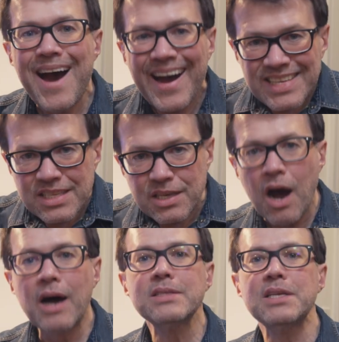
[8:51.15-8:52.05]
I need
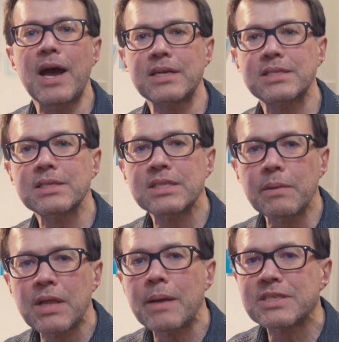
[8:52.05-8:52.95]
context and
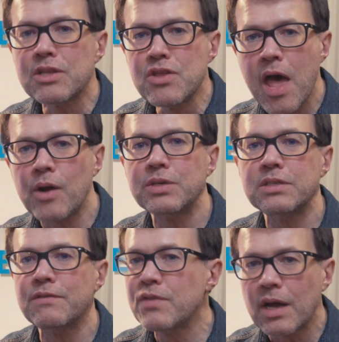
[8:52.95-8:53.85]
sometimes a
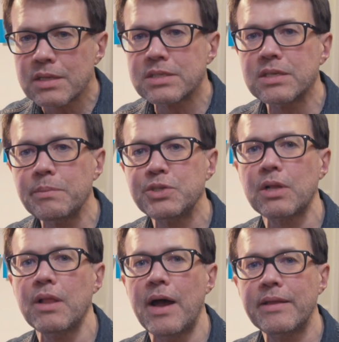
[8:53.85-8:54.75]
narrative, not a
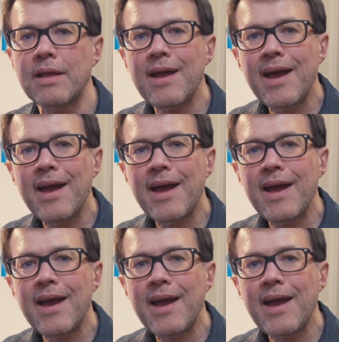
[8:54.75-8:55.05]
subject line.